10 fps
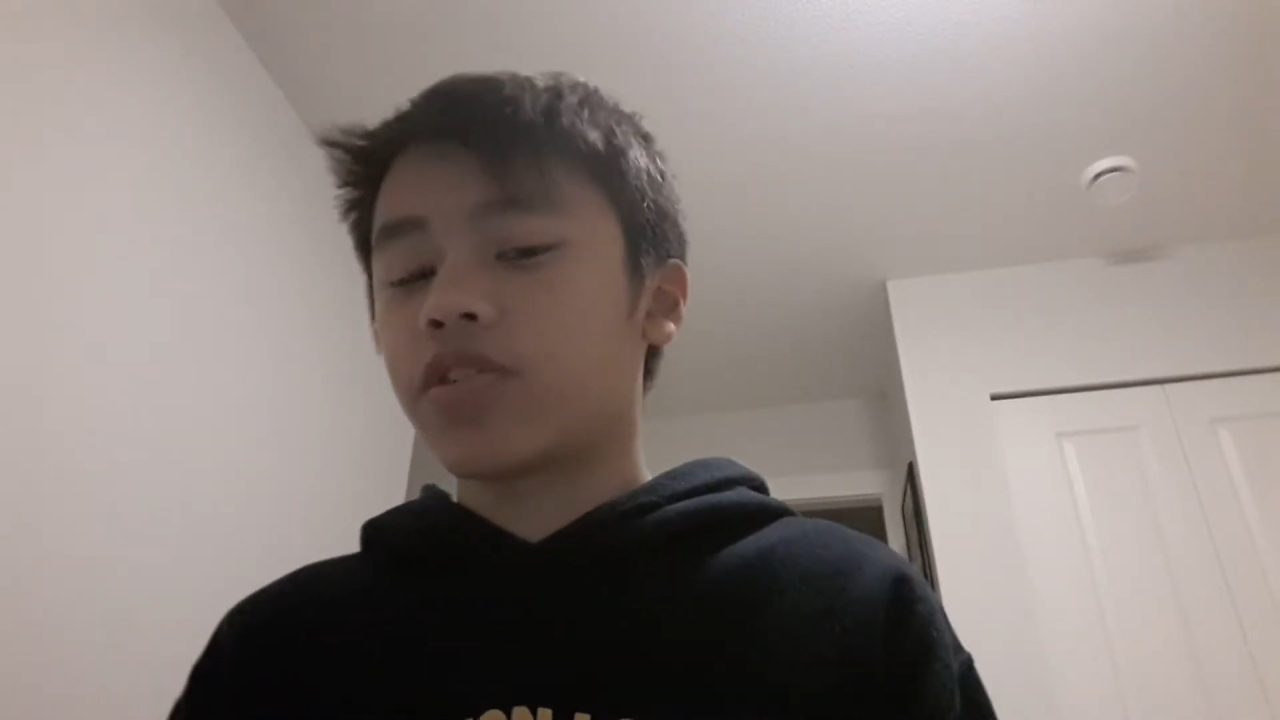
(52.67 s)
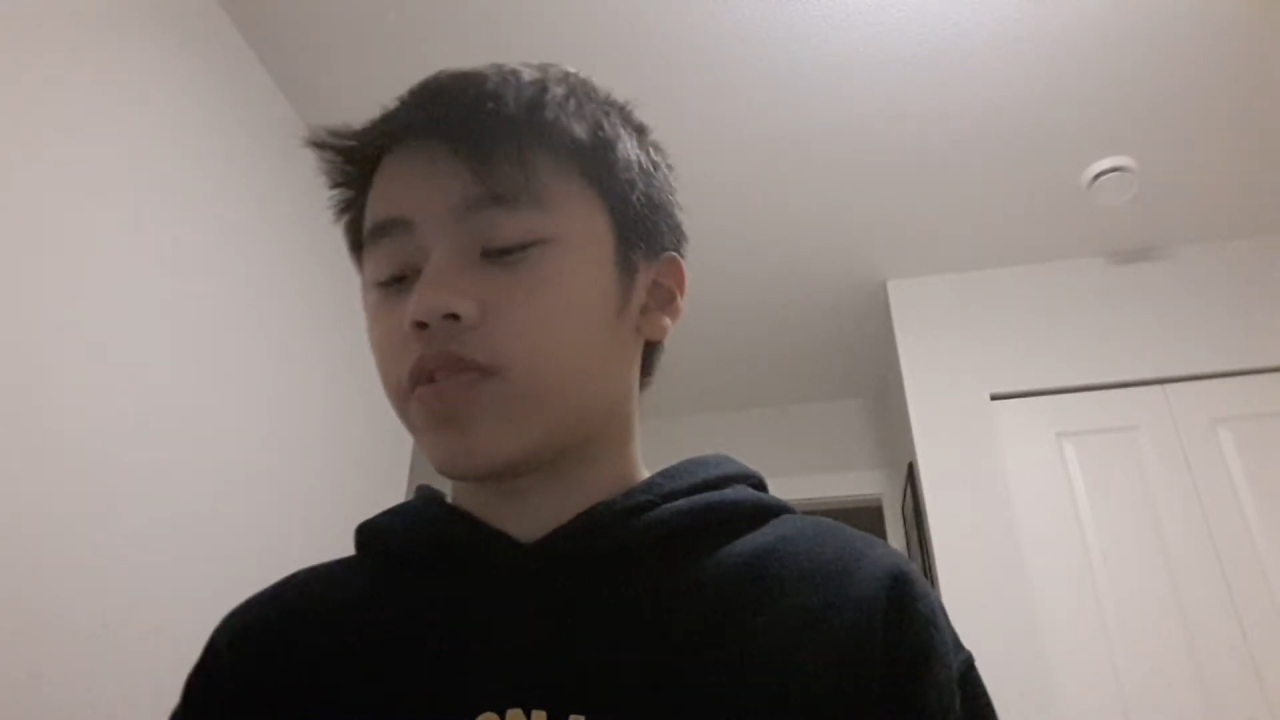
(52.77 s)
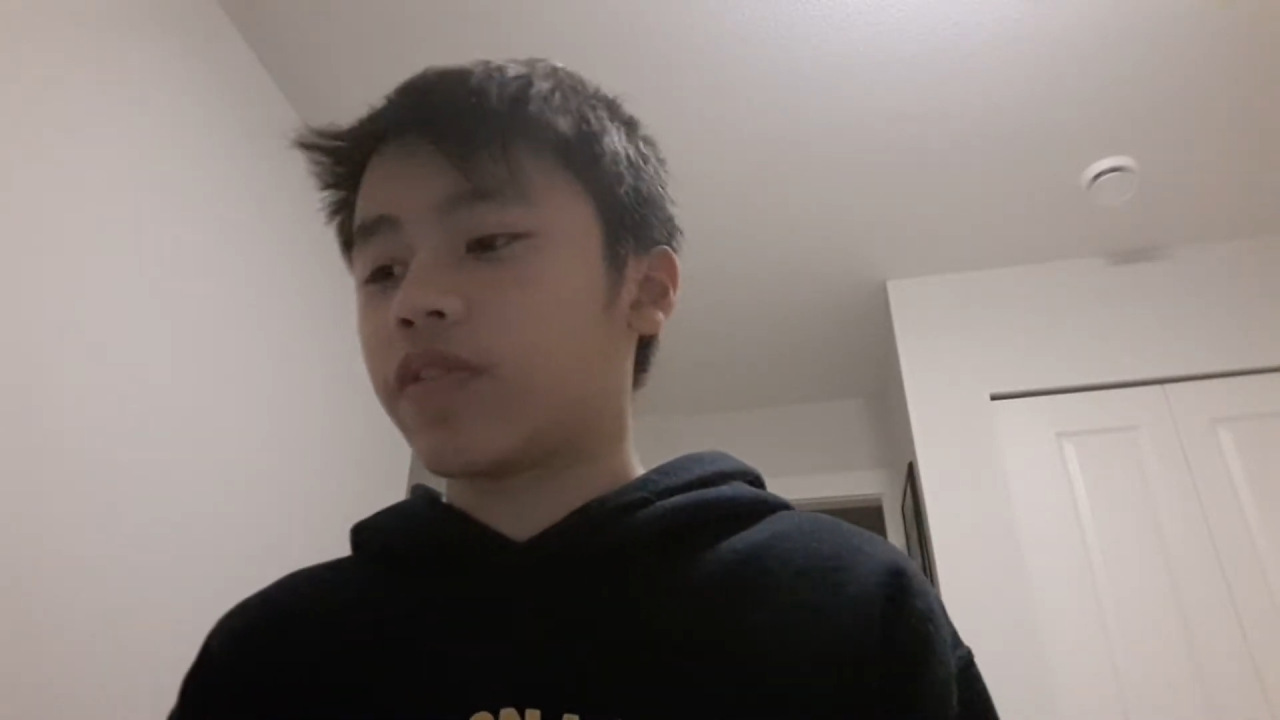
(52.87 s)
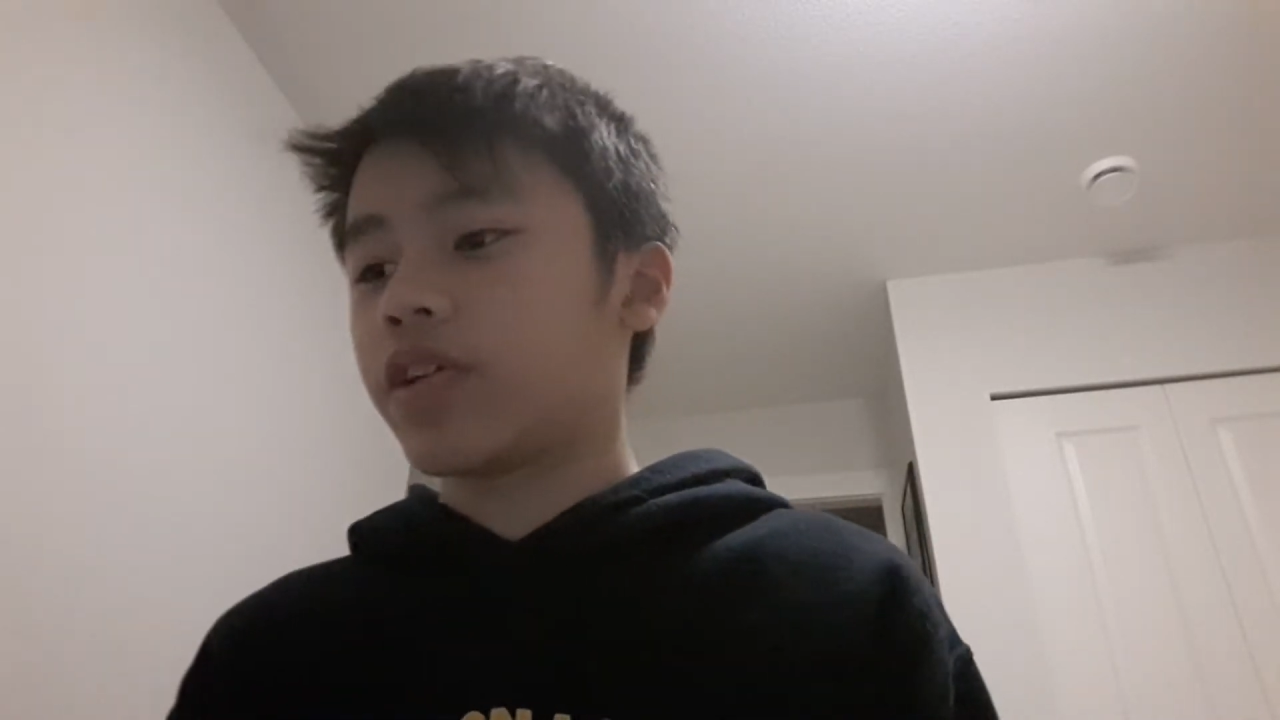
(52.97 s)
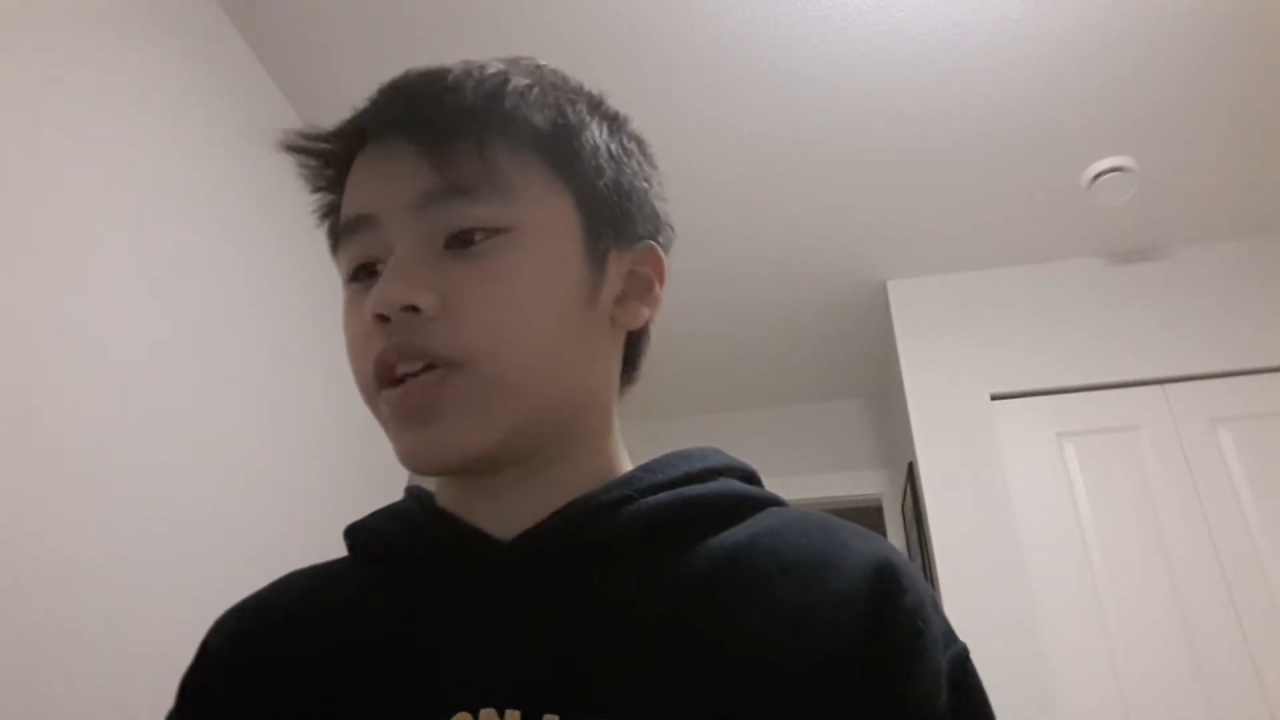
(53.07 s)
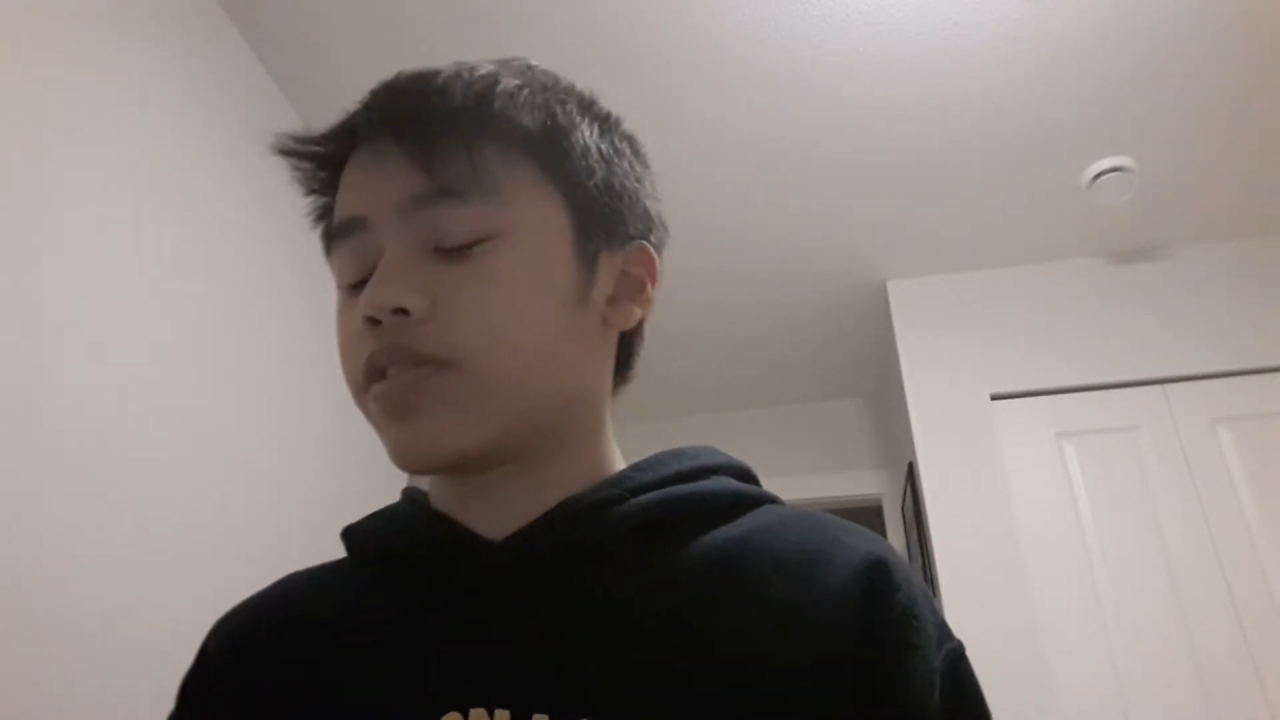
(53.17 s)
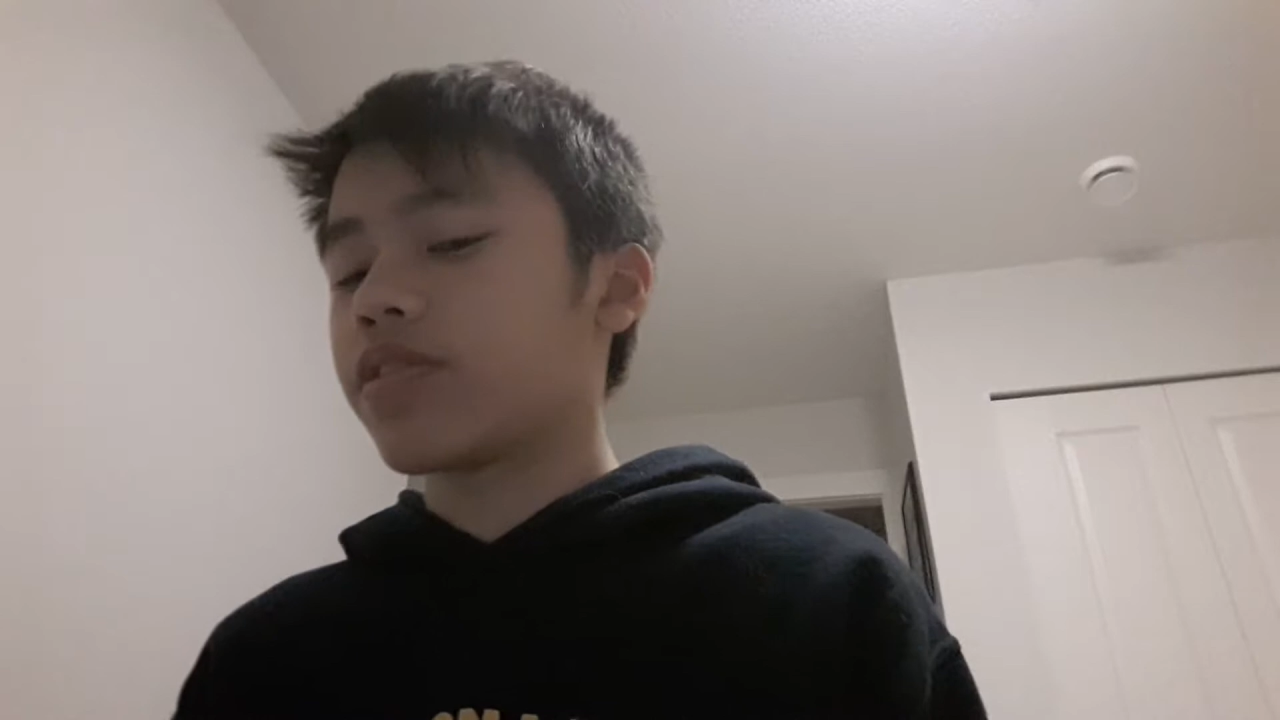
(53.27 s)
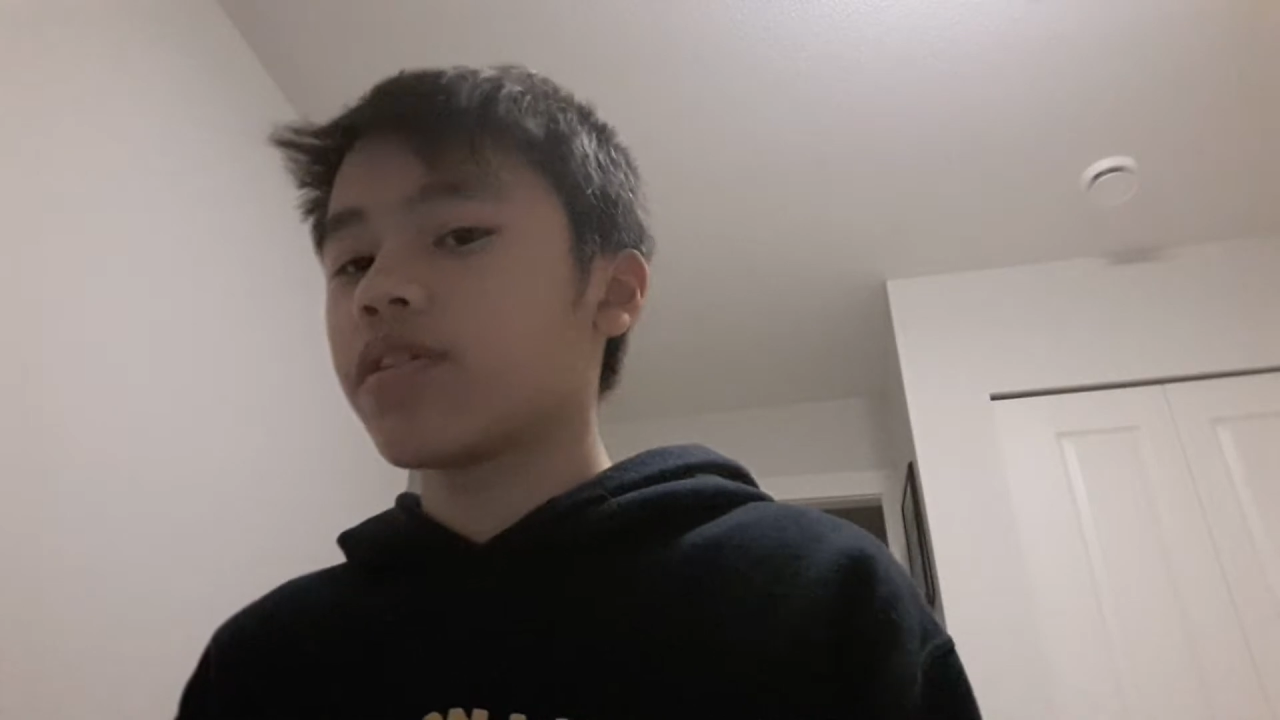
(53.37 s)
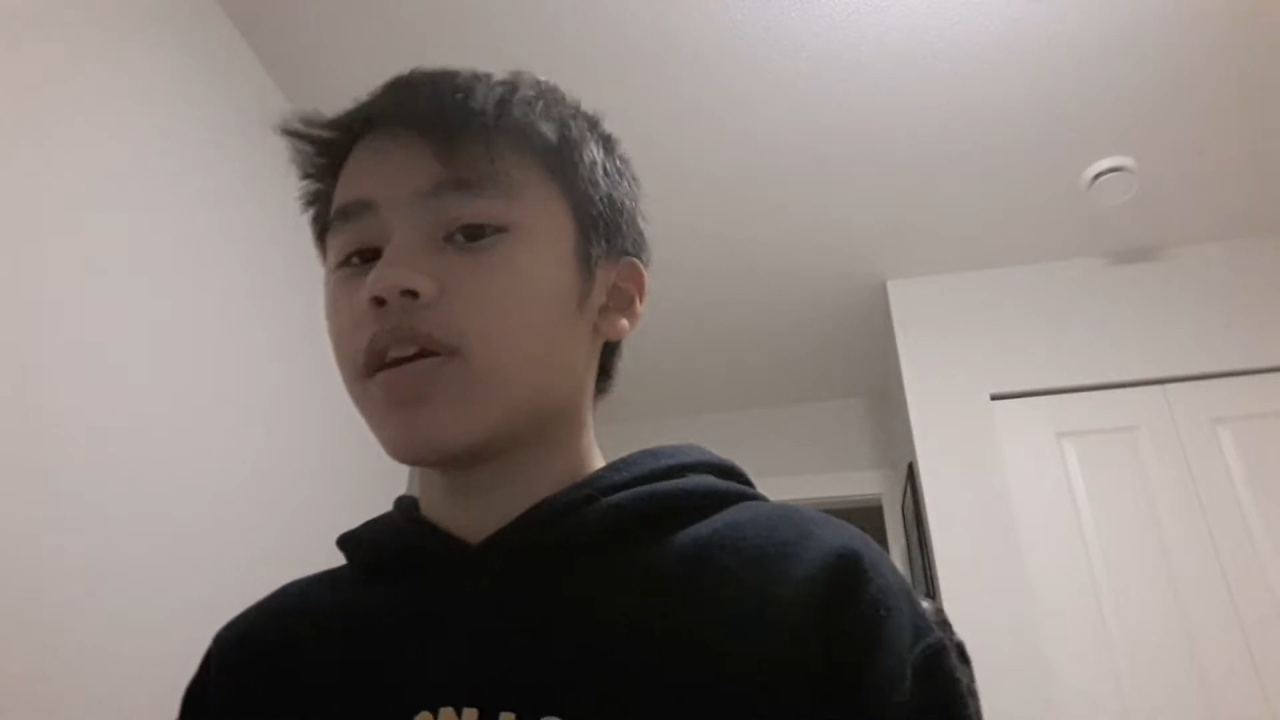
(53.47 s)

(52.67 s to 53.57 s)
introvert is.